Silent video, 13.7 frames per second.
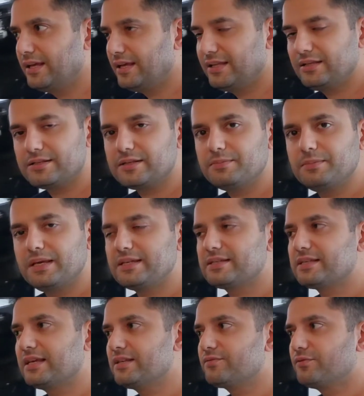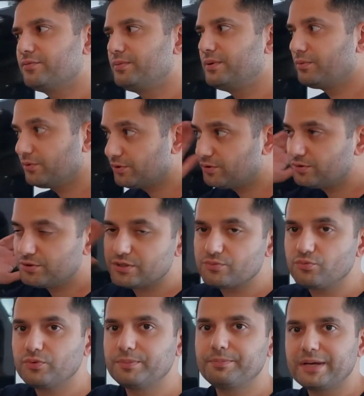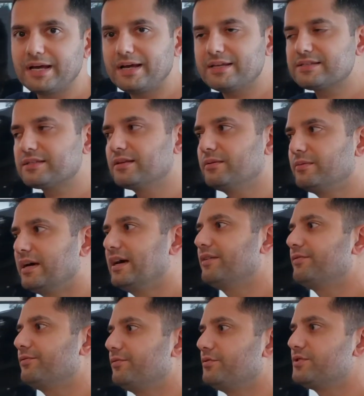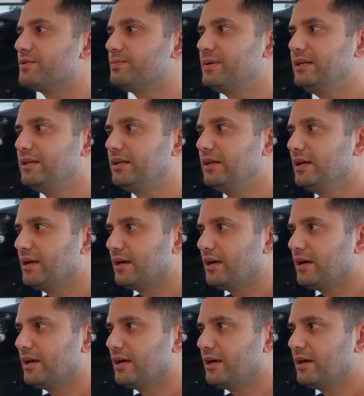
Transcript: It doesn't make sense for people to just whip past them at full speed